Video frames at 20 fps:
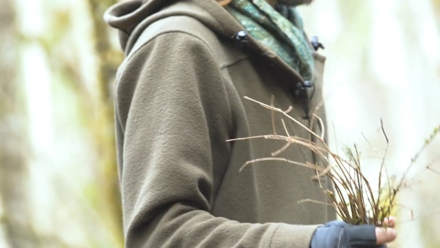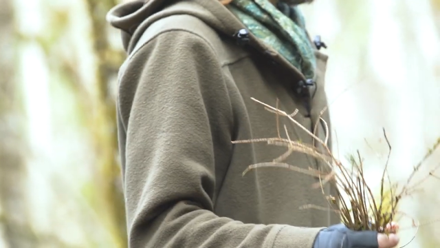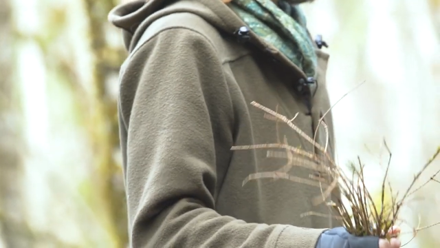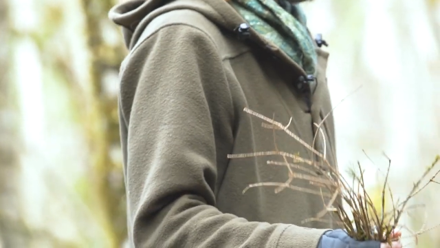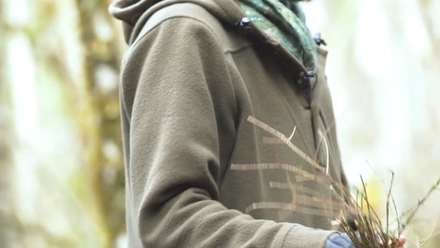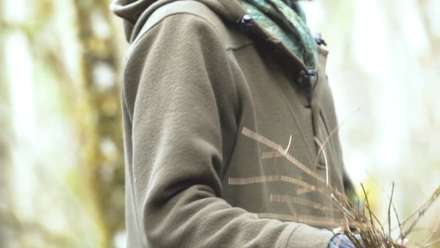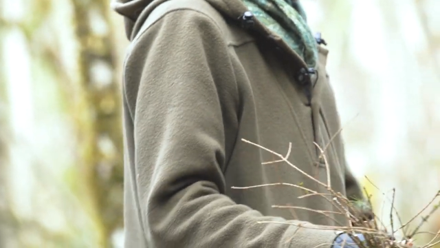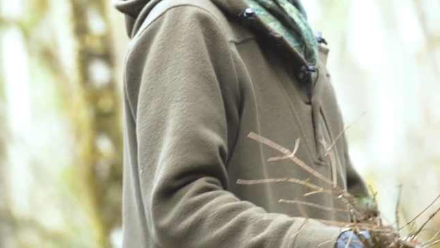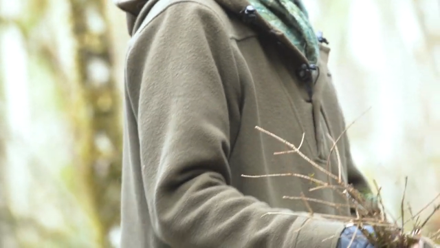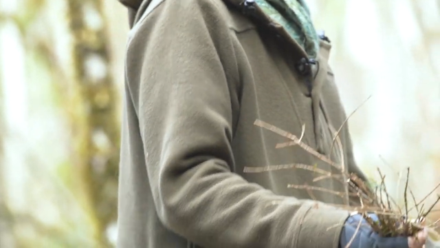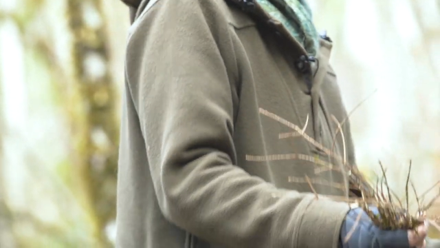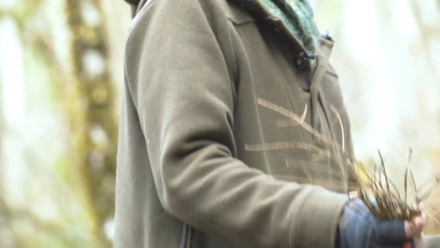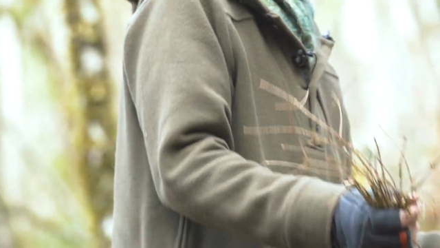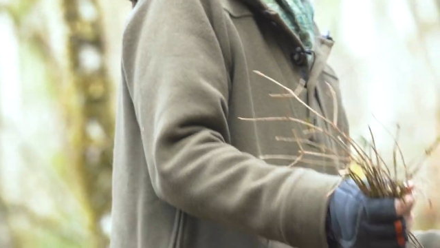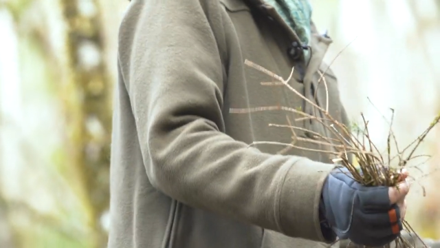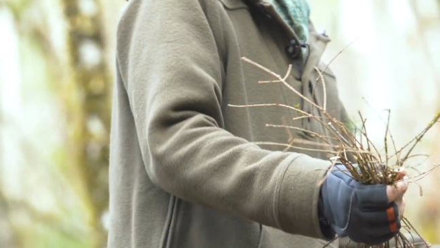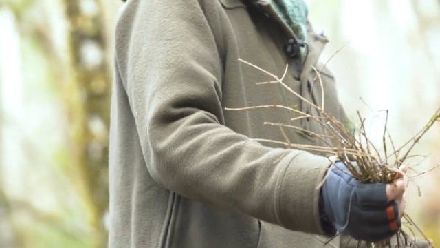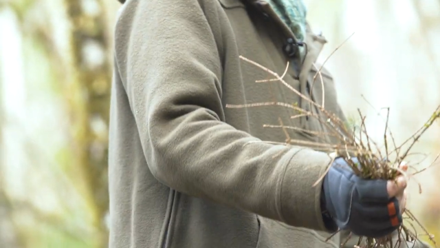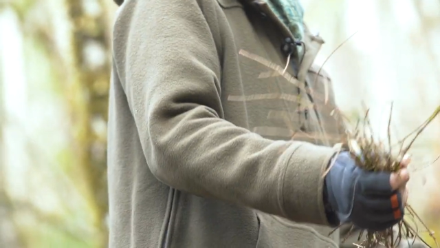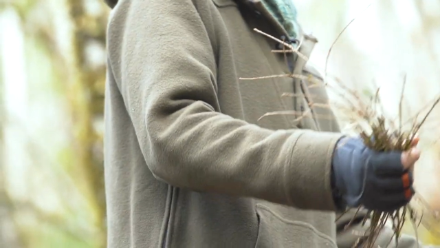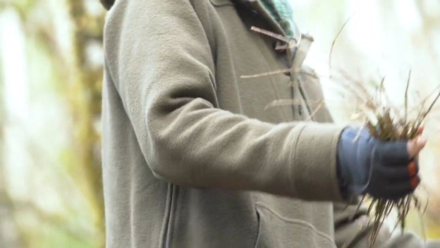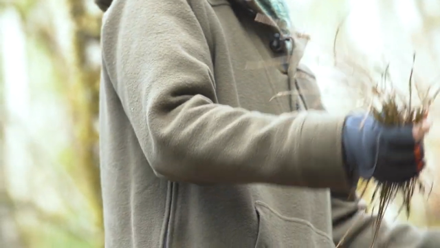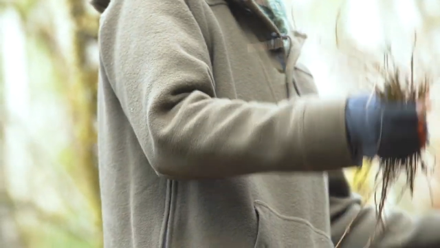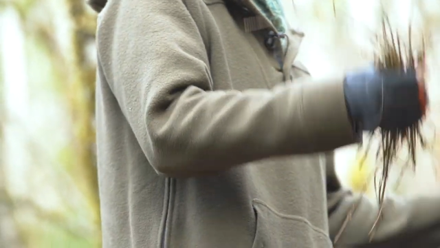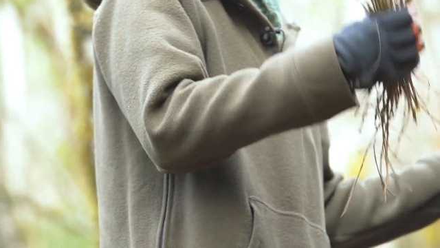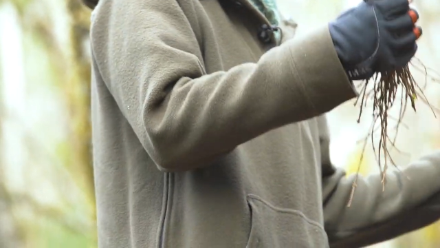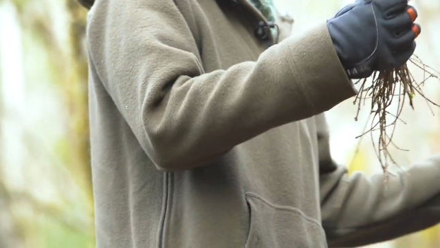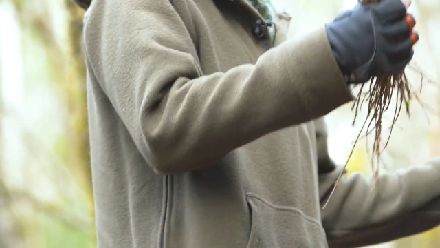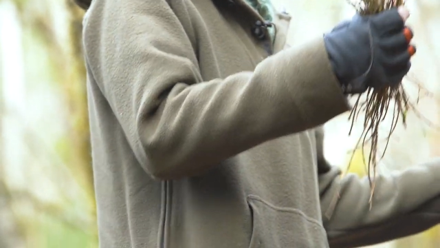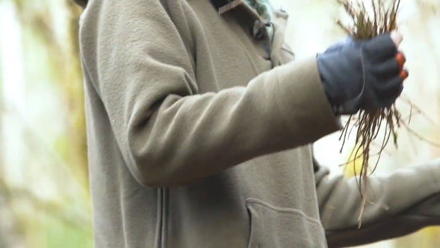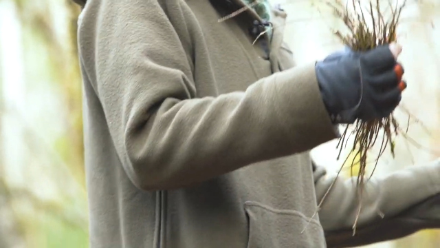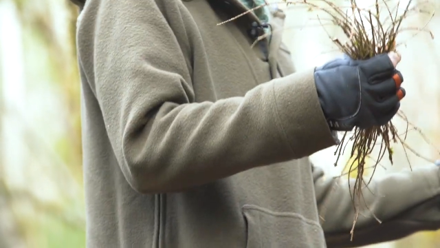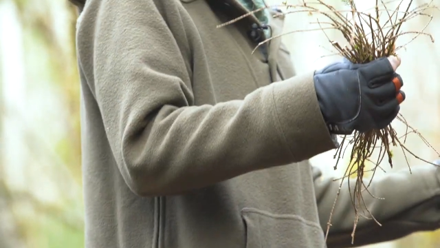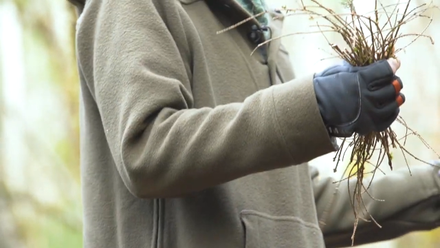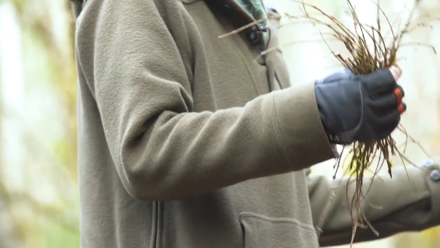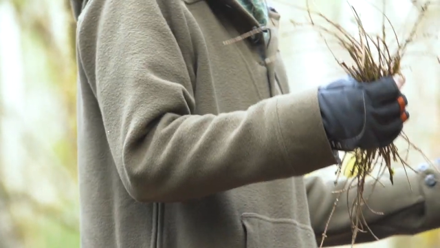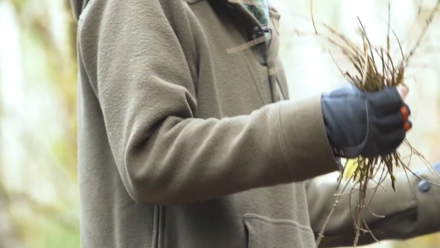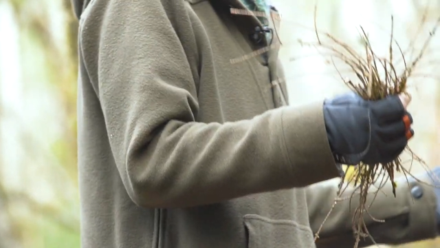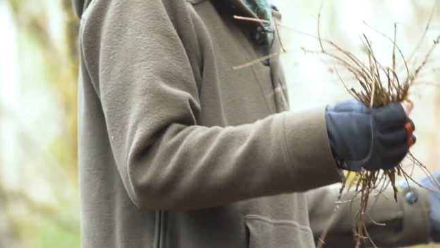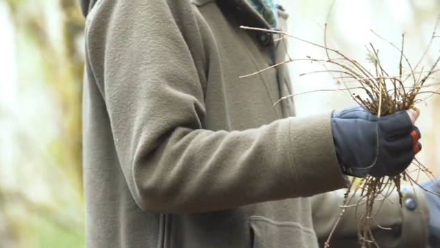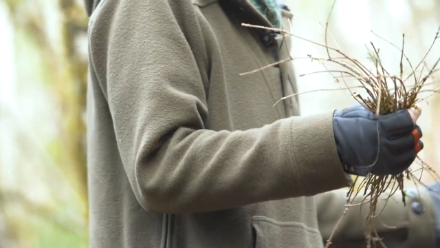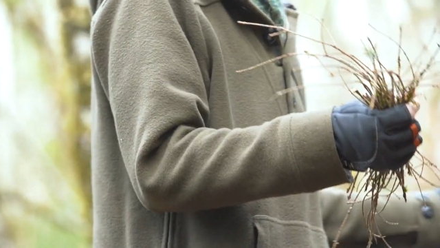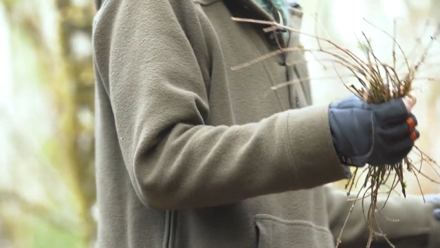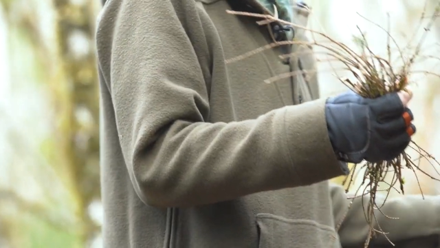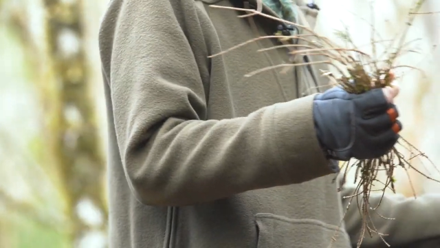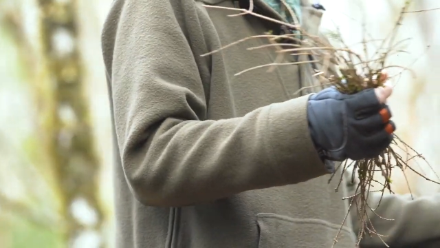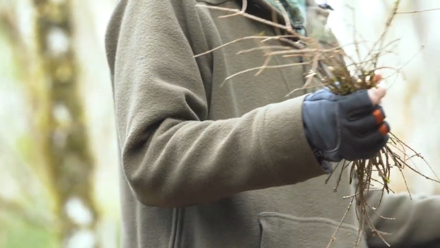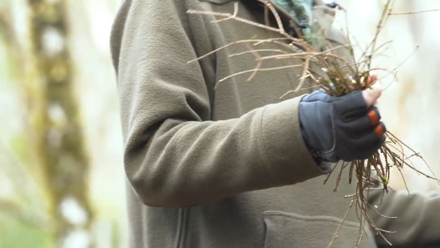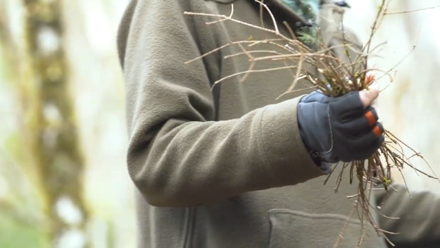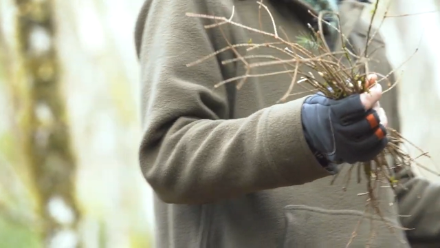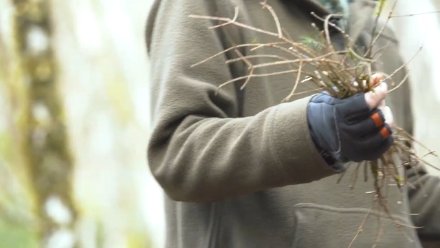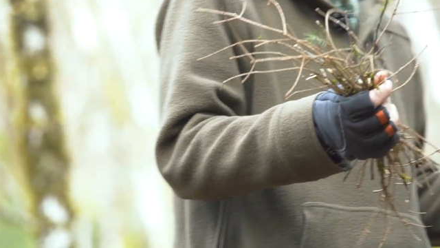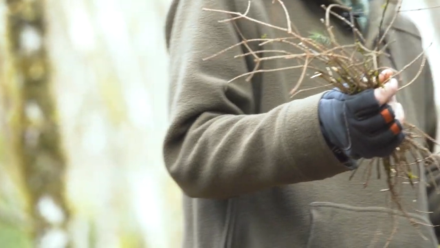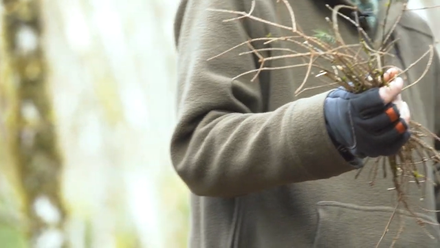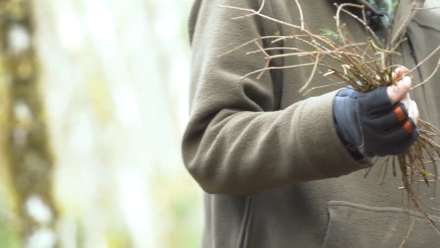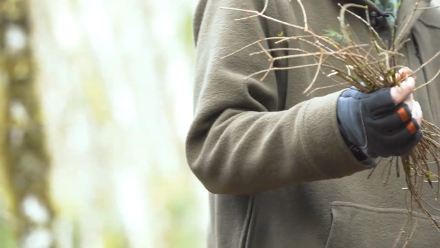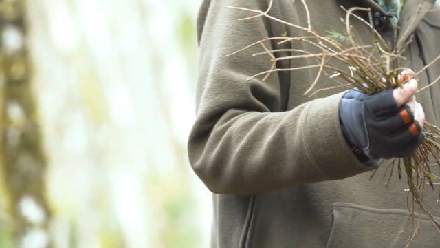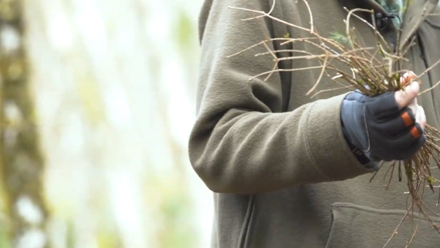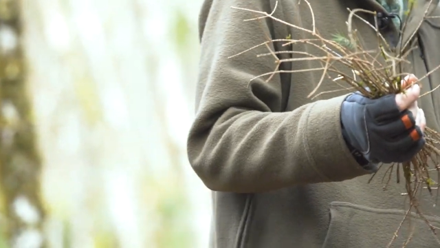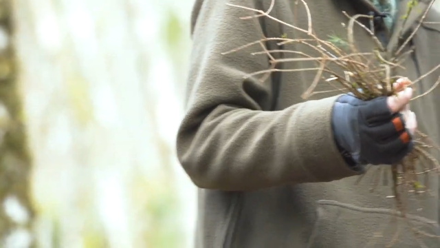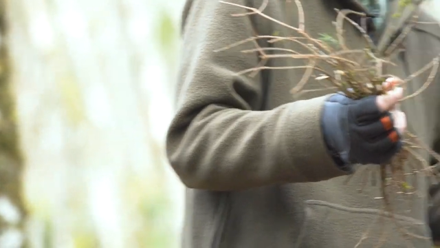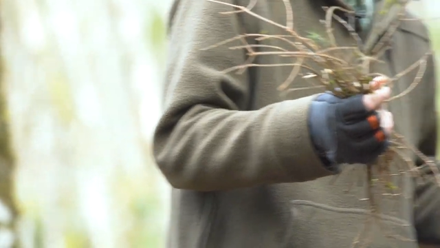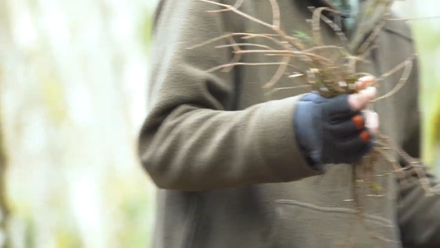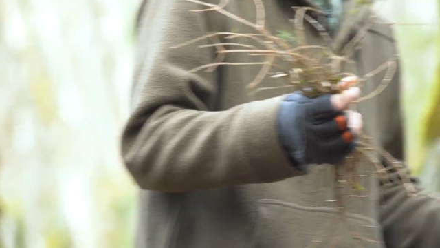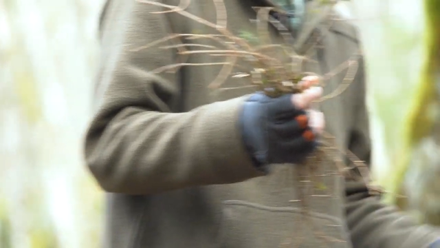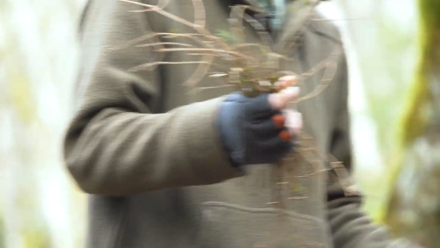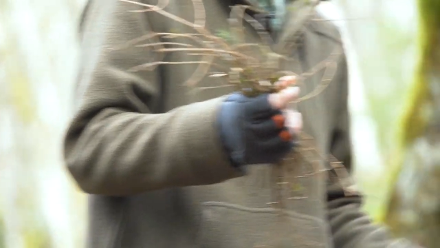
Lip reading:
No face is visible, so there are no lips to read.